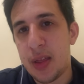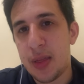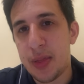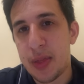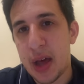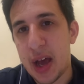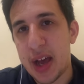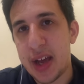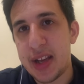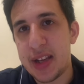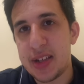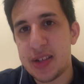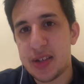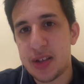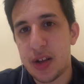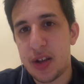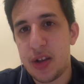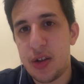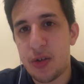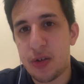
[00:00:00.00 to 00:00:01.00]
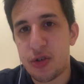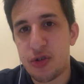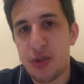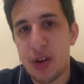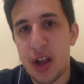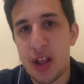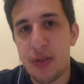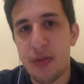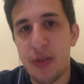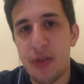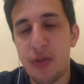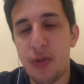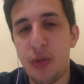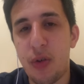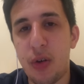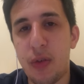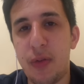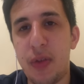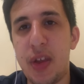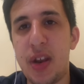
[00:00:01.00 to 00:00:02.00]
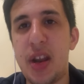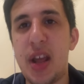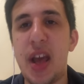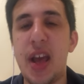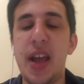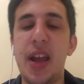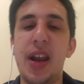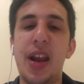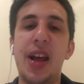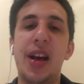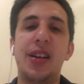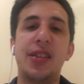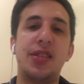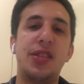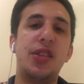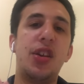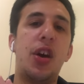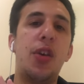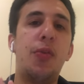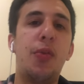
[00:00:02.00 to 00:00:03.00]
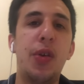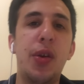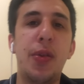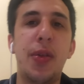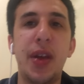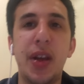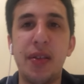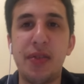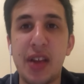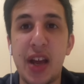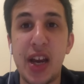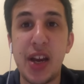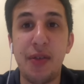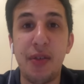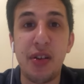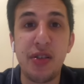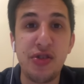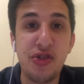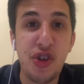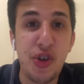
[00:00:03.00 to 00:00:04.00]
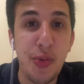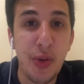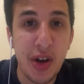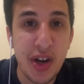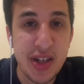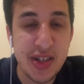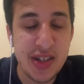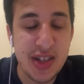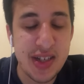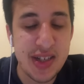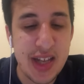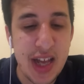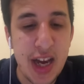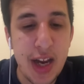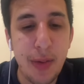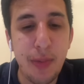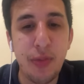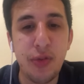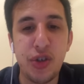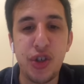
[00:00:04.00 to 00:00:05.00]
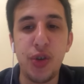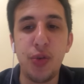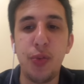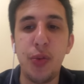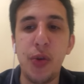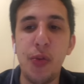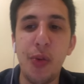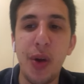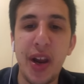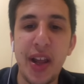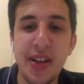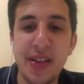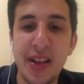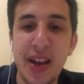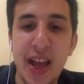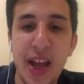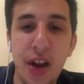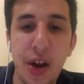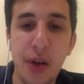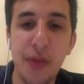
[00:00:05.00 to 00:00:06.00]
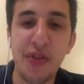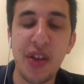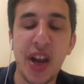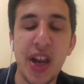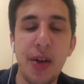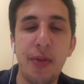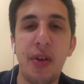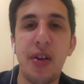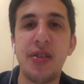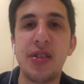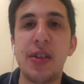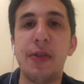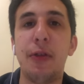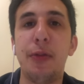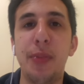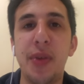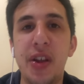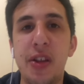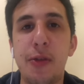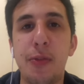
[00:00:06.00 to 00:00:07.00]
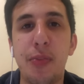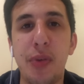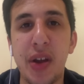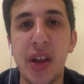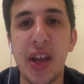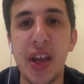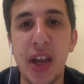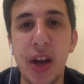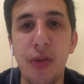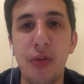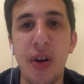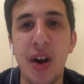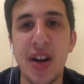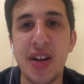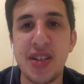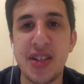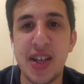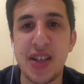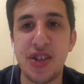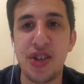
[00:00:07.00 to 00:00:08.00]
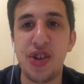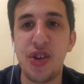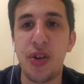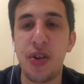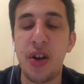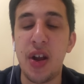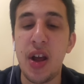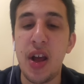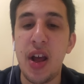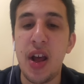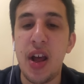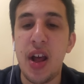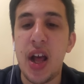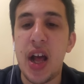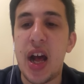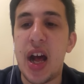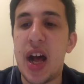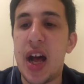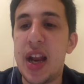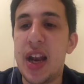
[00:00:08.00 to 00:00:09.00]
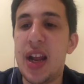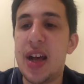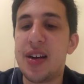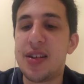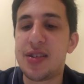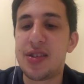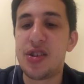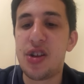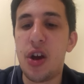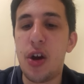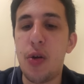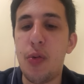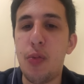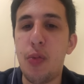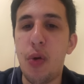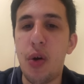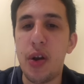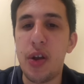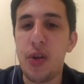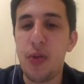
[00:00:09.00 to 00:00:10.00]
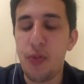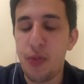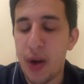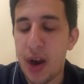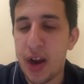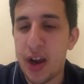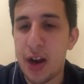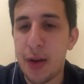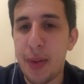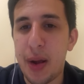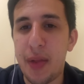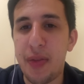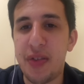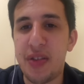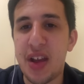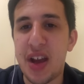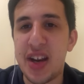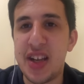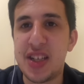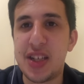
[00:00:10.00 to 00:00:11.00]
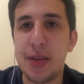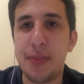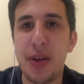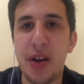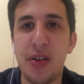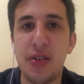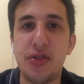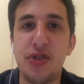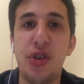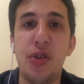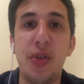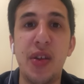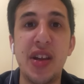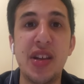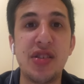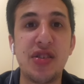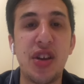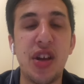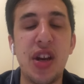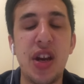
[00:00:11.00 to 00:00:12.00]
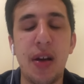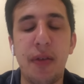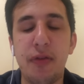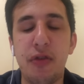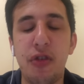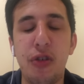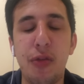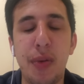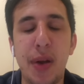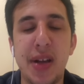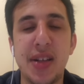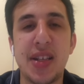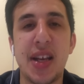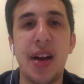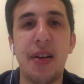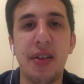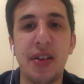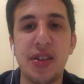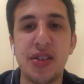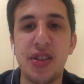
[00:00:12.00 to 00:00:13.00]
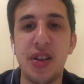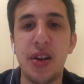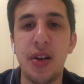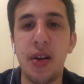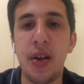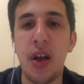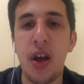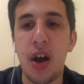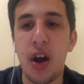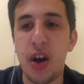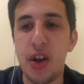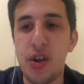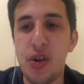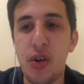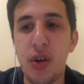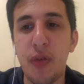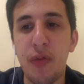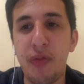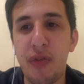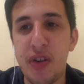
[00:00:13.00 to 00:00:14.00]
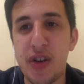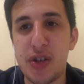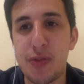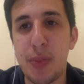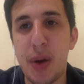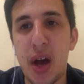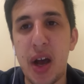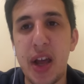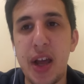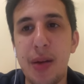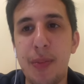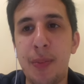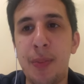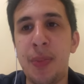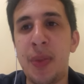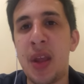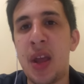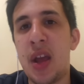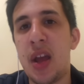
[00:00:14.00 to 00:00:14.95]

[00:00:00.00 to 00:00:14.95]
that is your transfer talk for the day. Let us know what you think of Danny Rose. Do you want us to sell him? Would you be willing to let go of Danny Rose if it means bringing in Ryan Sessegnon? And let us know what you reckon about Dani Ceballos. Do you think he's good enough to replace Eriksen? Are you convinced by him?